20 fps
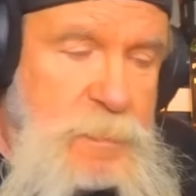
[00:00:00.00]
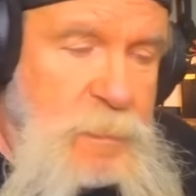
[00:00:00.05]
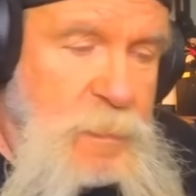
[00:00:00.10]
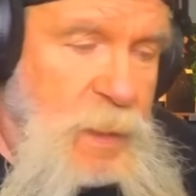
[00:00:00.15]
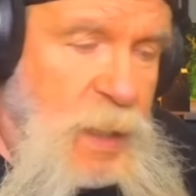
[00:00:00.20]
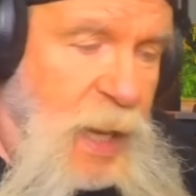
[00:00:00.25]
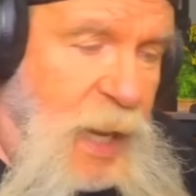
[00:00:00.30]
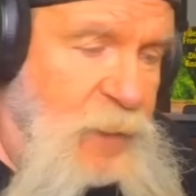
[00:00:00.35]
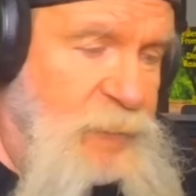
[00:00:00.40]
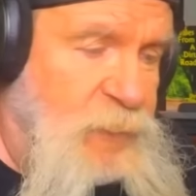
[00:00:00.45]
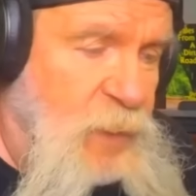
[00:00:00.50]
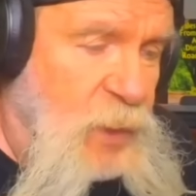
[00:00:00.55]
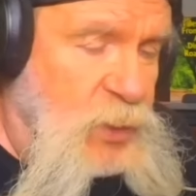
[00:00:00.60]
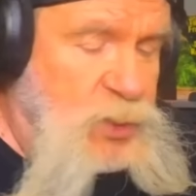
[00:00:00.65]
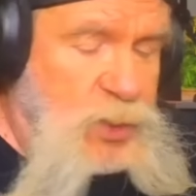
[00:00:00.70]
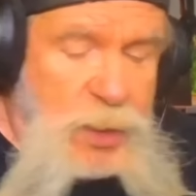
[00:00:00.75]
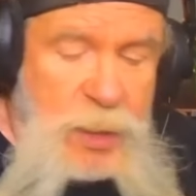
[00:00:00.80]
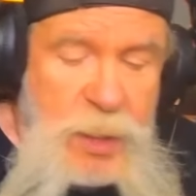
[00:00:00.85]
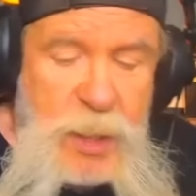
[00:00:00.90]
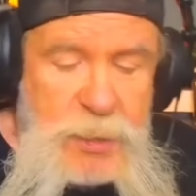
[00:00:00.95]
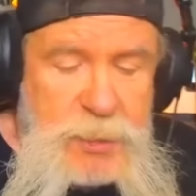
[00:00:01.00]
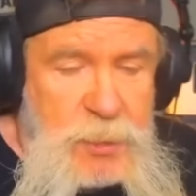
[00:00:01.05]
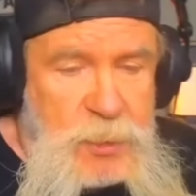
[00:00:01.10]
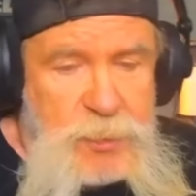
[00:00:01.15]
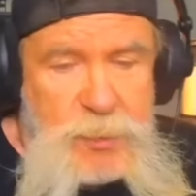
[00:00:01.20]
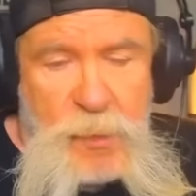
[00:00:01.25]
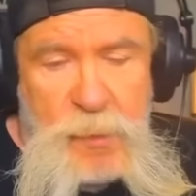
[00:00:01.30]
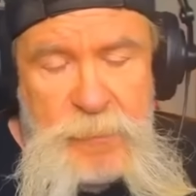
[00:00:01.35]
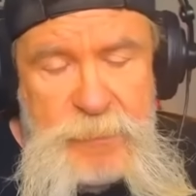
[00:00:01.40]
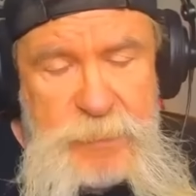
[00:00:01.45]
I think she needs to
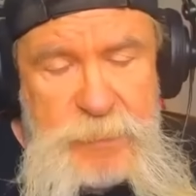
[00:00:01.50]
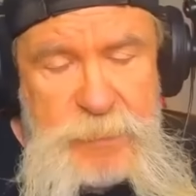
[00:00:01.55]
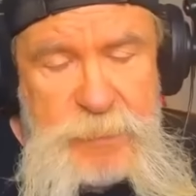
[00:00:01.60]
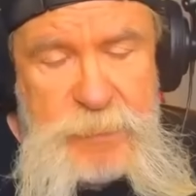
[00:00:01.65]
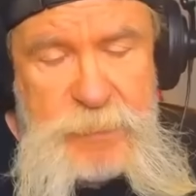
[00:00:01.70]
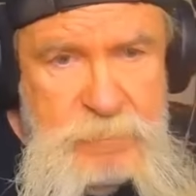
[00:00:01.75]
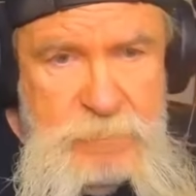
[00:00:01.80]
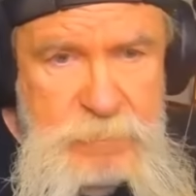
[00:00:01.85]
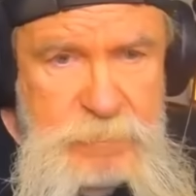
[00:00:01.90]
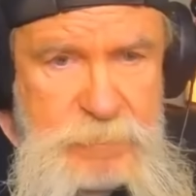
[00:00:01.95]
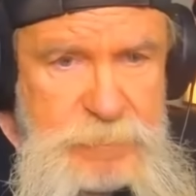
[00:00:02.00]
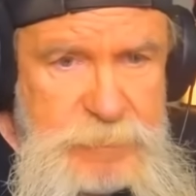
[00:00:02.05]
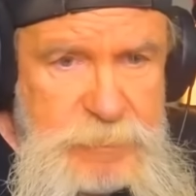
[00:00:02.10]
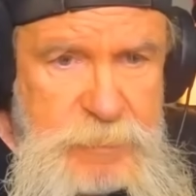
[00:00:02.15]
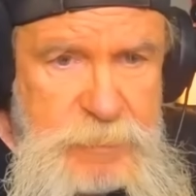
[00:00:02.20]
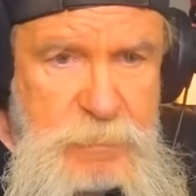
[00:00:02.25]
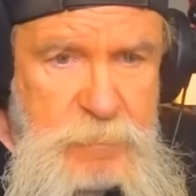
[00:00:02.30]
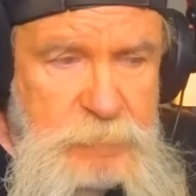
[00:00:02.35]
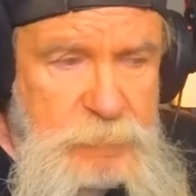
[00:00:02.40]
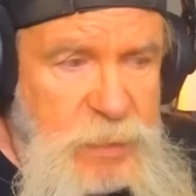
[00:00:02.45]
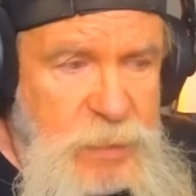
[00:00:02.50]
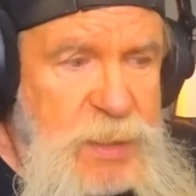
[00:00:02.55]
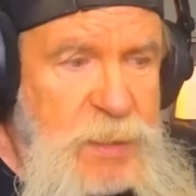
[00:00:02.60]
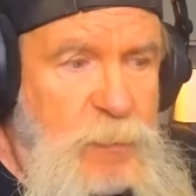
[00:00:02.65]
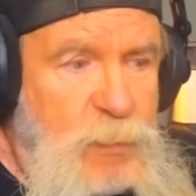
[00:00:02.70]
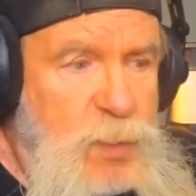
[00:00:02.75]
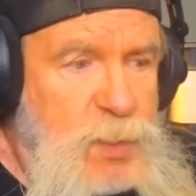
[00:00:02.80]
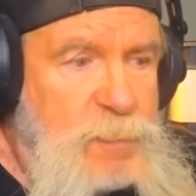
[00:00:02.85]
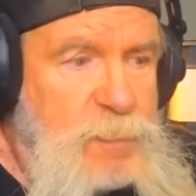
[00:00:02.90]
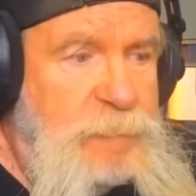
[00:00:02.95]
serve
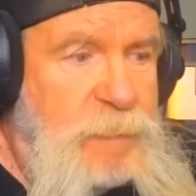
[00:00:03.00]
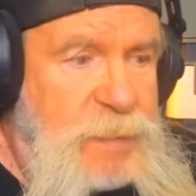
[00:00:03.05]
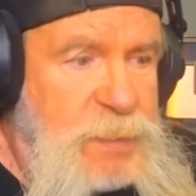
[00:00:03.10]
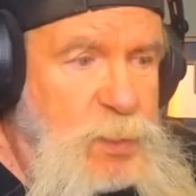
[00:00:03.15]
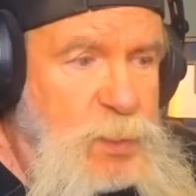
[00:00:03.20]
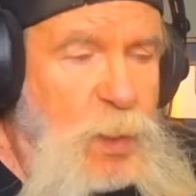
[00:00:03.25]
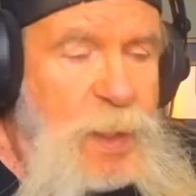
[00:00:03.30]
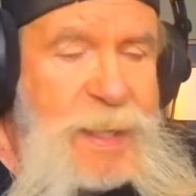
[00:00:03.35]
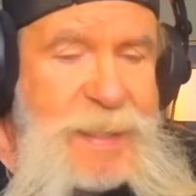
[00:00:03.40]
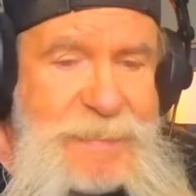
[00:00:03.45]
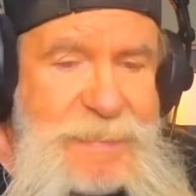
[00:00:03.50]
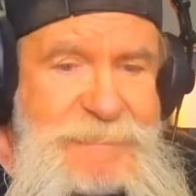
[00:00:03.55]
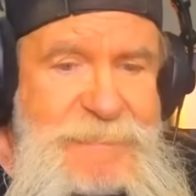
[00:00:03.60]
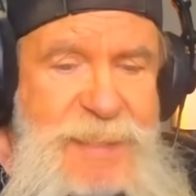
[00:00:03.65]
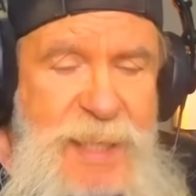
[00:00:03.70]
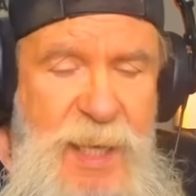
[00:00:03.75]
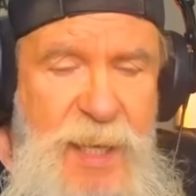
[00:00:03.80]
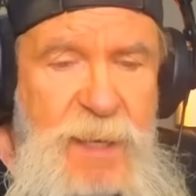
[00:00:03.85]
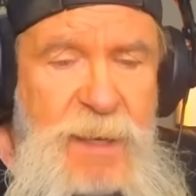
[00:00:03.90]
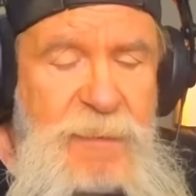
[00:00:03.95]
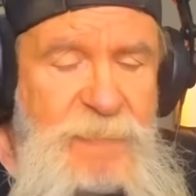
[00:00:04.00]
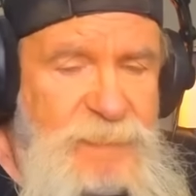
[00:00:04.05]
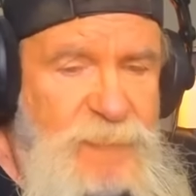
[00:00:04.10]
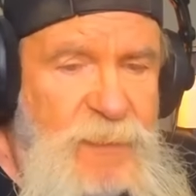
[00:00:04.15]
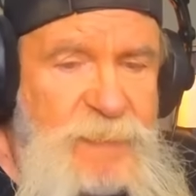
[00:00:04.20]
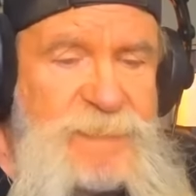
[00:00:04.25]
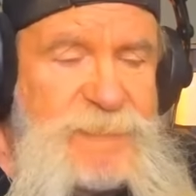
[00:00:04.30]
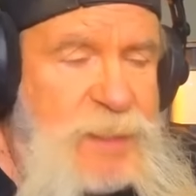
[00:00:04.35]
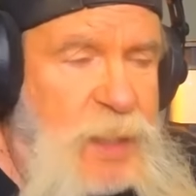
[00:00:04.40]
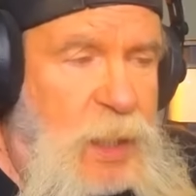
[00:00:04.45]
bet- between 10 and
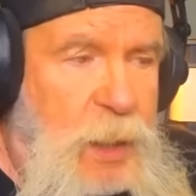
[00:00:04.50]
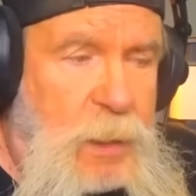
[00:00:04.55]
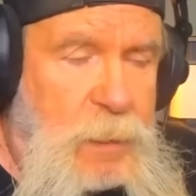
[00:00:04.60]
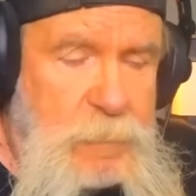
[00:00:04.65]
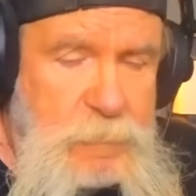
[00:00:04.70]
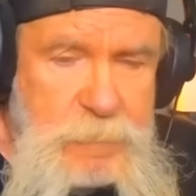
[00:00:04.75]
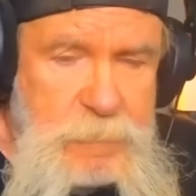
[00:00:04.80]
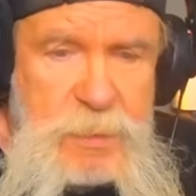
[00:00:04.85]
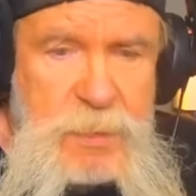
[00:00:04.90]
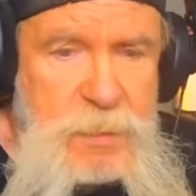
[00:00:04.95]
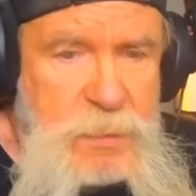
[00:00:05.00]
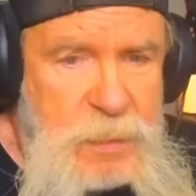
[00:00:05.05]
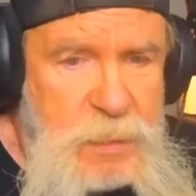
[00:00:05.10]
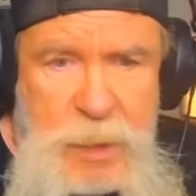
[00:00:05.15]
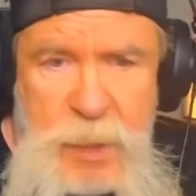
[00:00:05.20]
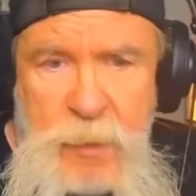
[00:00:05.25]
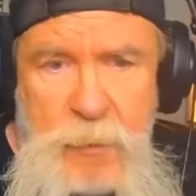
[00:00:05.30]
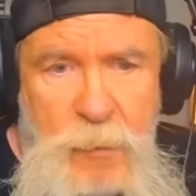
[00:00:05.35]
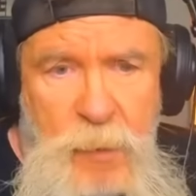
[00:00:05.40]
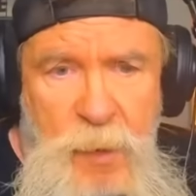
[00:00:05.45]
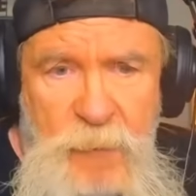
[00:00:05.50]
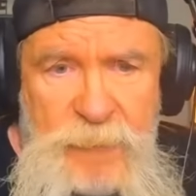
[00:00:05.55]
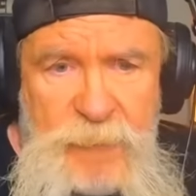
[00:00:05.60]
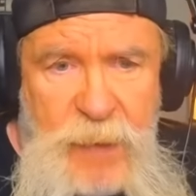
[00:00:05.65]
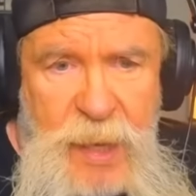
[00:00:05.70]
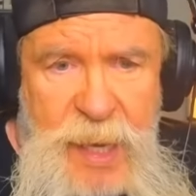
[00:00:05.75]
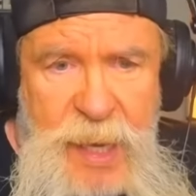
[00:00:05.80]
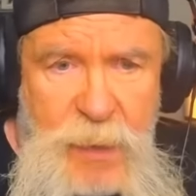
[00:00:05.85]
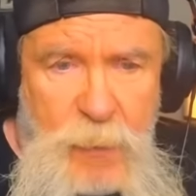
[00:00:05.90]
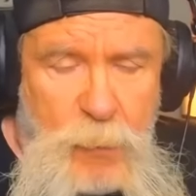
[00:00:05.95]
15. Get her off the
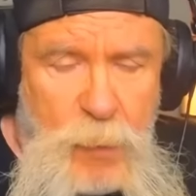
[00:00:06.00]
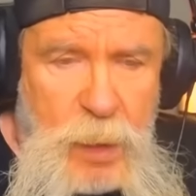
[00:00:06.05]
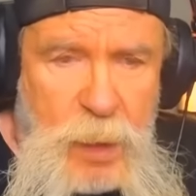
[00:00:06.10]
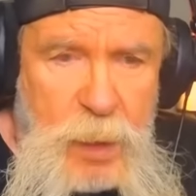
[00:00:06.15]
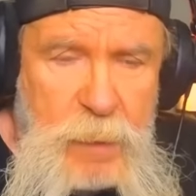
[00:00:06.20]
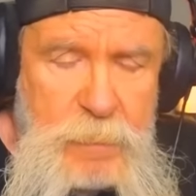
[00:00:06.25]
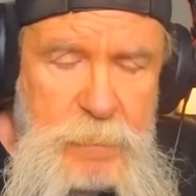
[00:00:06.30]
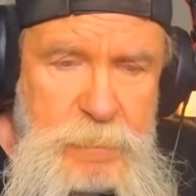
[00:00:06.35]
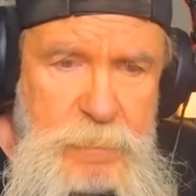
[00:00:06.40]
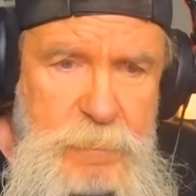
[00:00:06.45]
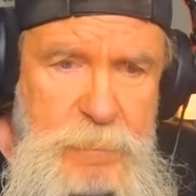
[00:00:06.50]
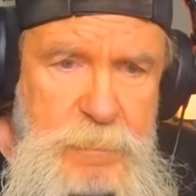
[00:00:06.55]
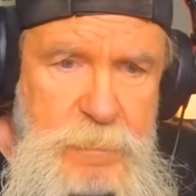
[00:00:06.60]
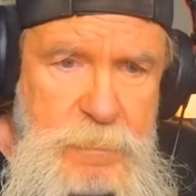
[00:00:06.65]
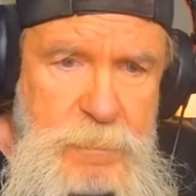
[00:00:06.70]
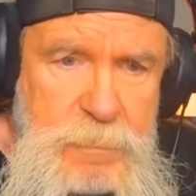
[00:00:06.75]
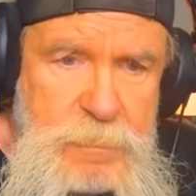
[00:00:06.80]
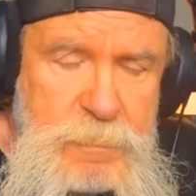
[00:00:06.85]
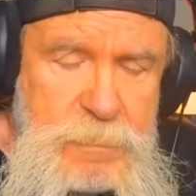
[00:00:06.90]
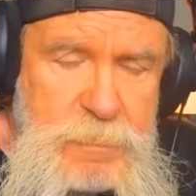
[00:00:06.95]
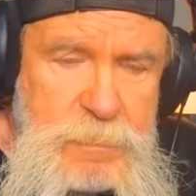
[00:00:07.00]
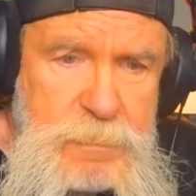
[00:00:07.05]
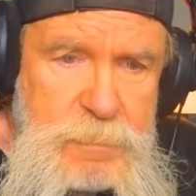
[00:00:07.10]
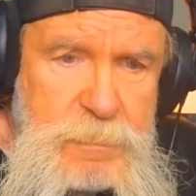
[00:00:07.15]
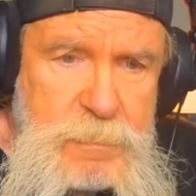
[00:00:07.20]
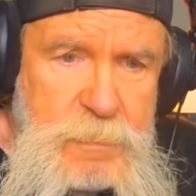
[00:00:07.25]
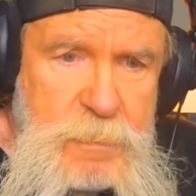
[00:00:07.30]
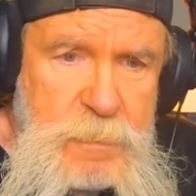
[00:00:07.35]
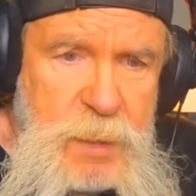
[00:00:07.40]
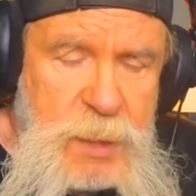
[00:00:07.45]
highway,
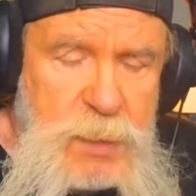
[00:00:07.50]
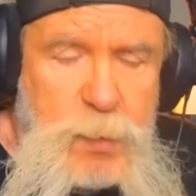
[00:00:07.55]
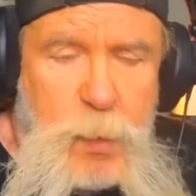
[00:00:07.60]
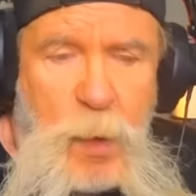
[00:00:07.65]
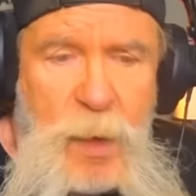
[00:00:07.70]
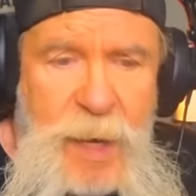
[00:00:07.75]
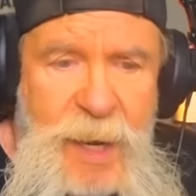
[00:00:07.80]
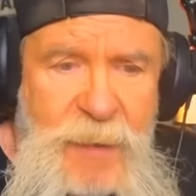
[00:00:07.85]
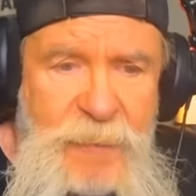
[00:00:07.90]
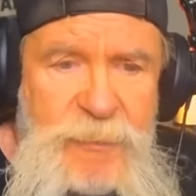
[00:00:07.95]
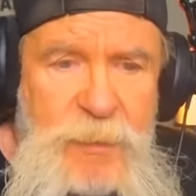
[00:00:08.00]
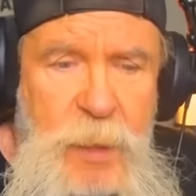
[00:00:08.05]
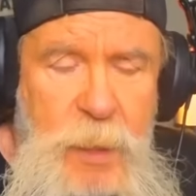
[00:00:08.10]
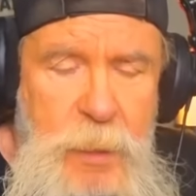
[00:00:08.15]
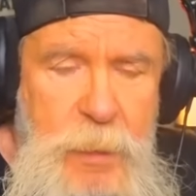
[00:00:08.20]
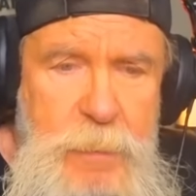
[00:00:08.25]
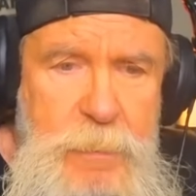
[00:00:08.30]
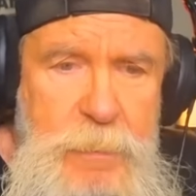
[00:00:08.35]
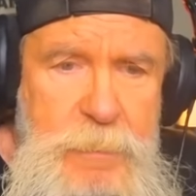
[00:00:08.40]
is what I think.